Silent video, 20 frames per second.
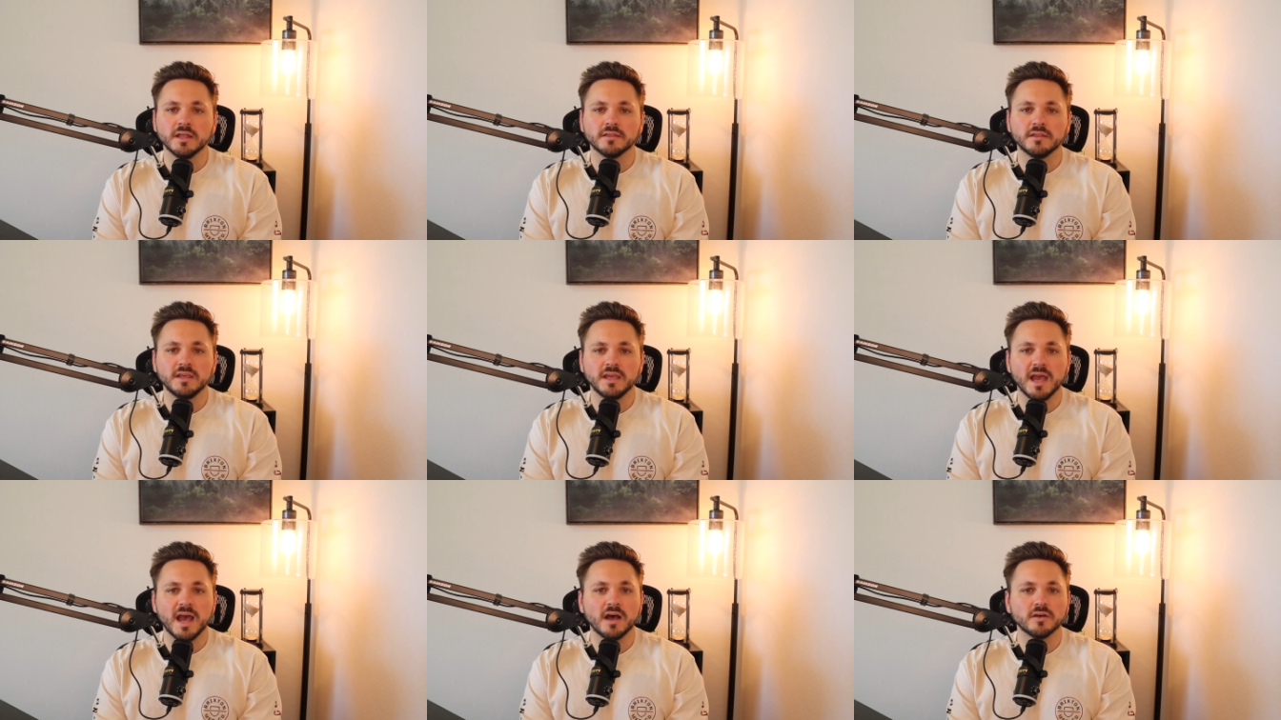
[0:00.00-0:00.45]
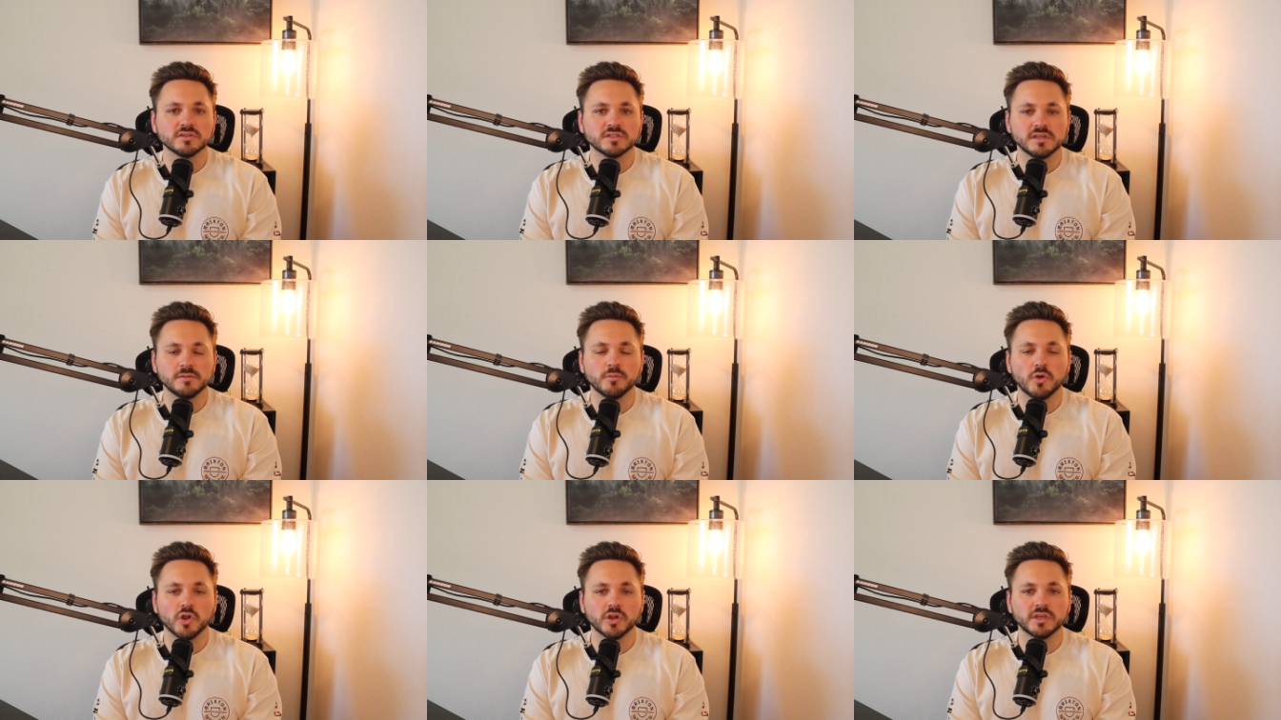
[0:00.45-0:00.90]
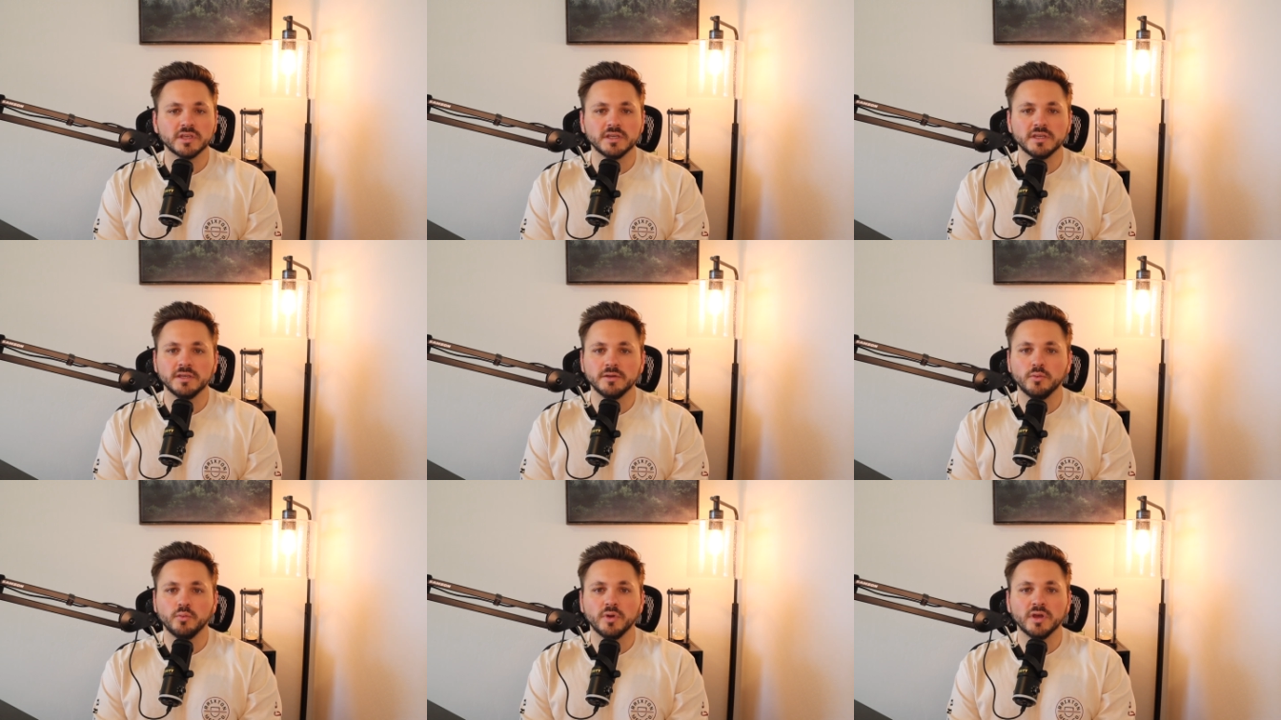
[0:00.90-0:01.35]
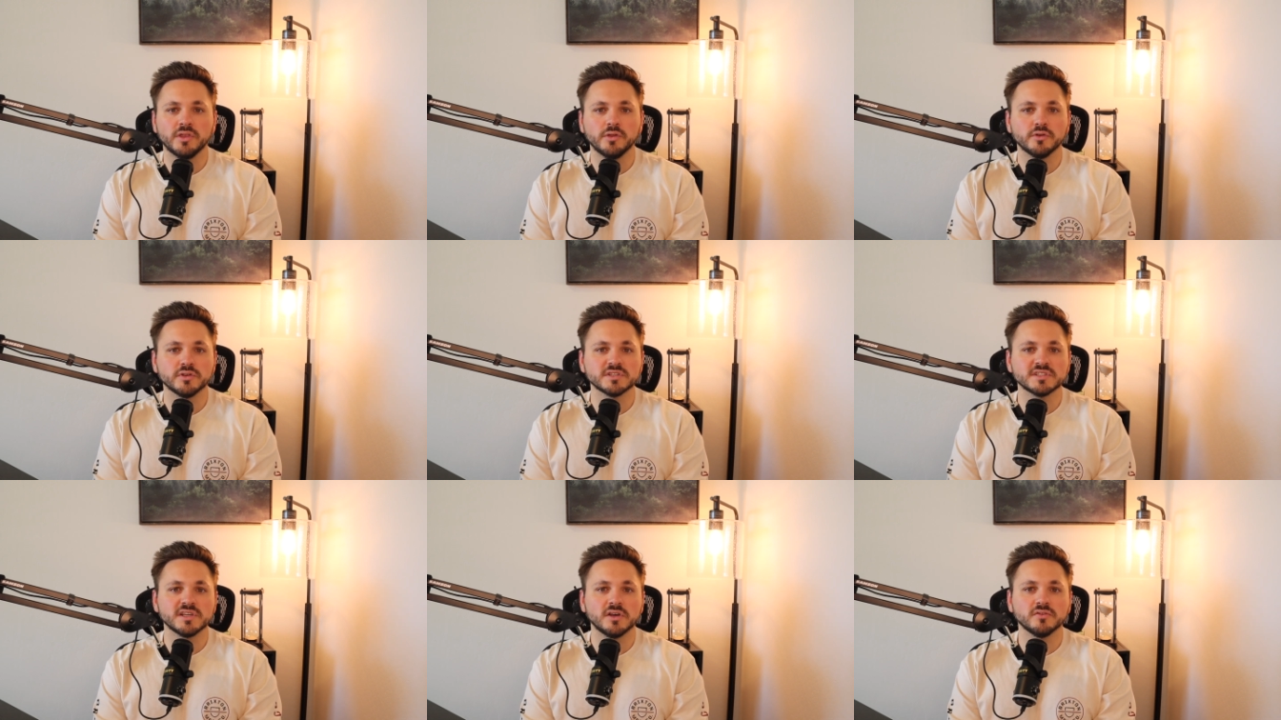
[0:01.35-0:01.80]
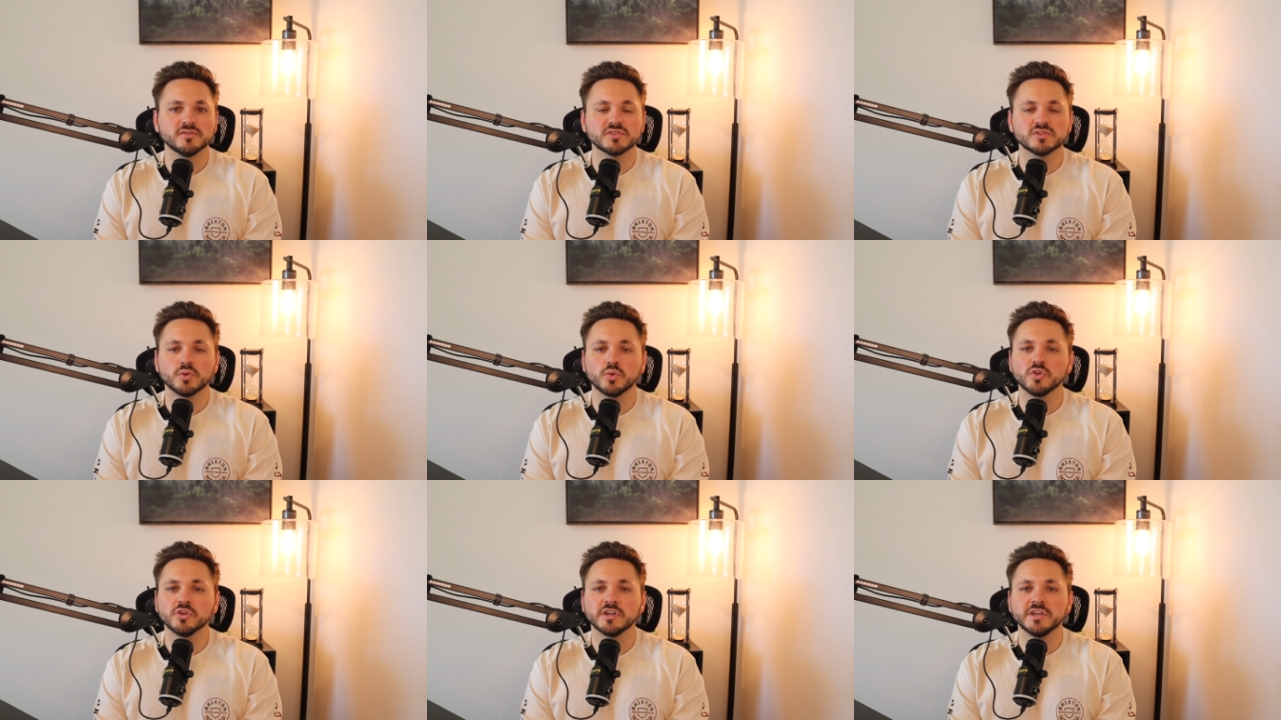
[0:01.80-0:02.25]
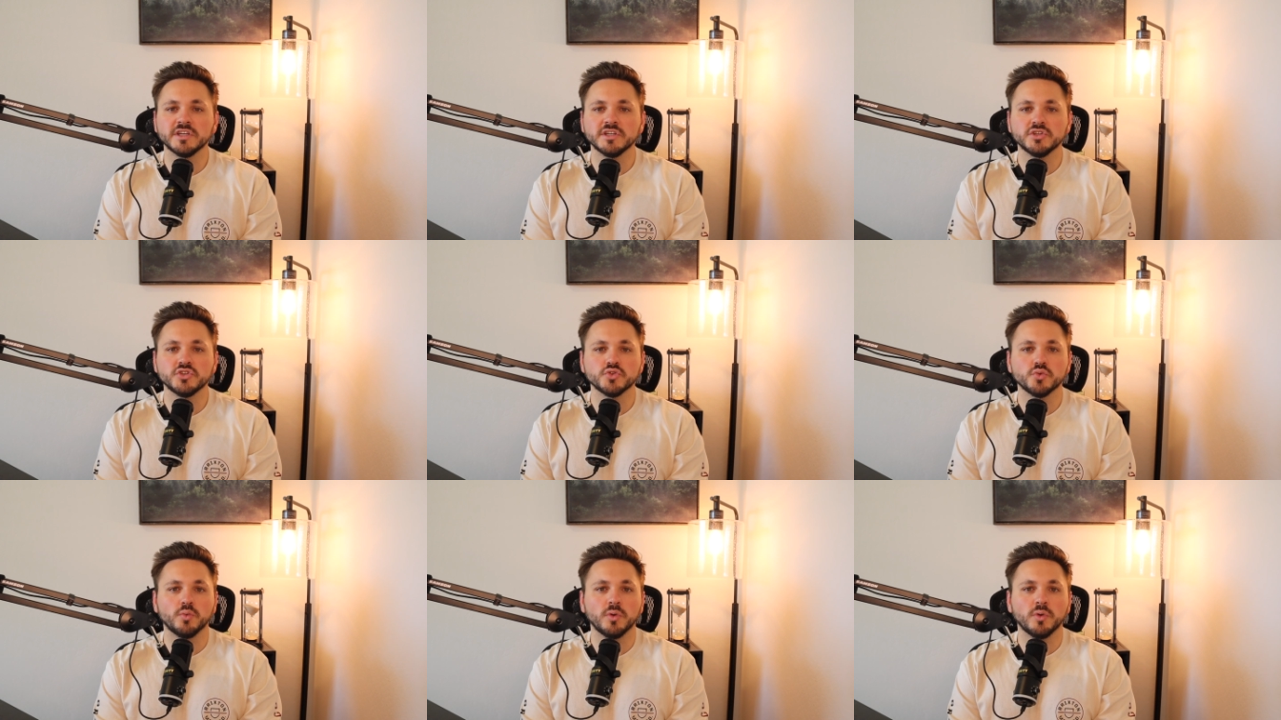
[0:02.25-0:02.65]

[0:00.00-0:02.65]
the housing market, whether it's self-storage,